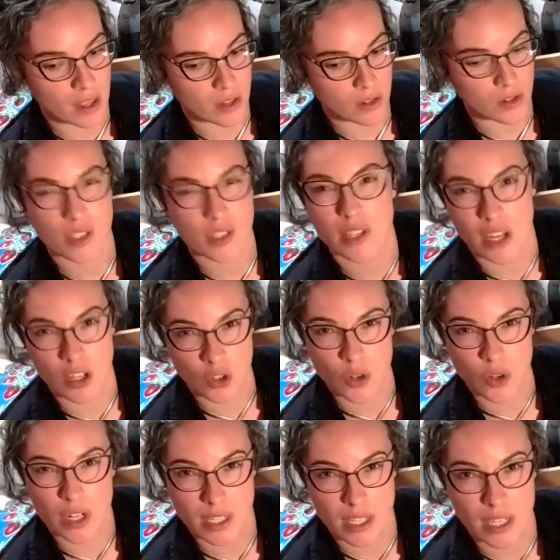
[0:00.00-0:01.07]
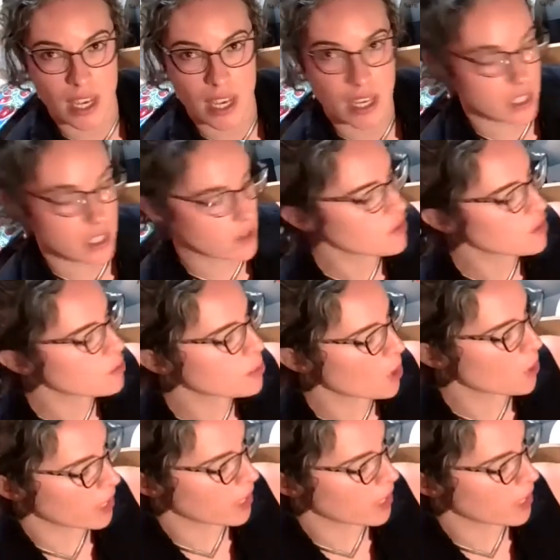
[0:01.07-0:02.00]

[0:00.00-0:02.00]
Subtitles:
just dangerous, I guess, if you broke